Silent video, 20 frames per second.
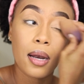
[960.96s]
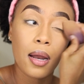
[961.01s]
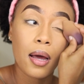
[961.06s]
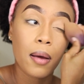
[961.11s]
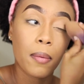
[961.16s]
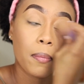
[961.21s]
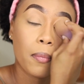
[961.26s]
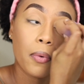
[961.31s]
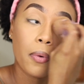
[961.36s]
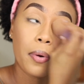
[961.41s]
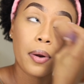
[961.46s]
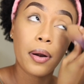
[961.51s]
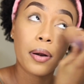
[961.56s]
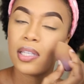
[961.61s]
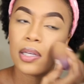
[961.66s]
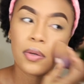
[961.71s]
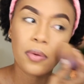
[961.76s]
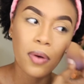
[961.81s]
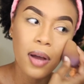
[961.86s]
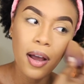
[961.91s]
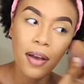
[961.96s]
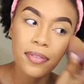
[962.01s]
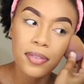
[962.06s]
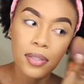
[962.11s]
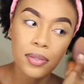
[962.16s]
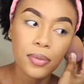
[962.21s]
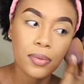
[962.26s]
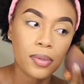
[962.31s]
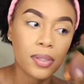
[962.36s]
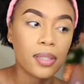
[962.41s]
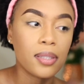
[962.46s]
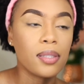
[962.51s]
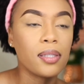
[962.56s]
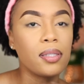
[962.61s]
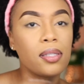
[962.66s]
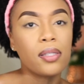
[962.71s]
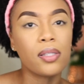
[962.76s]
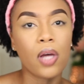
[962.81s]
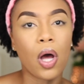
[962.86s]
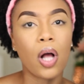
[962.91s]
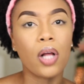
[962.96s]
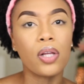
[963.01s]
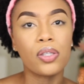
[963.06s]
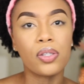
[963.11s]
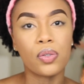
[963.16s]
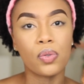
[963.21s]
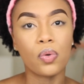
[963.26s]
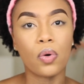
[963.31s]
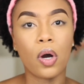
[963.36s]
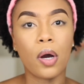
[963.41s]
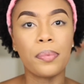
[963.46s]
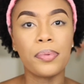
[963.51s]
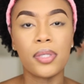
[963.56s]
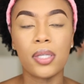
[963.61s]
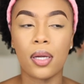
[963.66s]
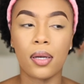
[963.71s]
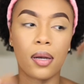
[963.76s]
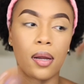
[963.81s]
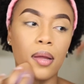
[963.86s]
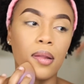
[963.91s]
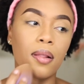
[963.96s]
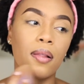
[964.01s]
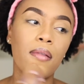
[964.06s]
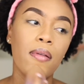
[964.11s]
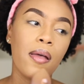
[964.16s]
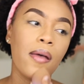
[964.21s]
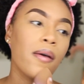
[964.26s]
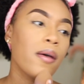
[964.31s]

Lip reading: lot more. So you don't have to do this. This is also optional.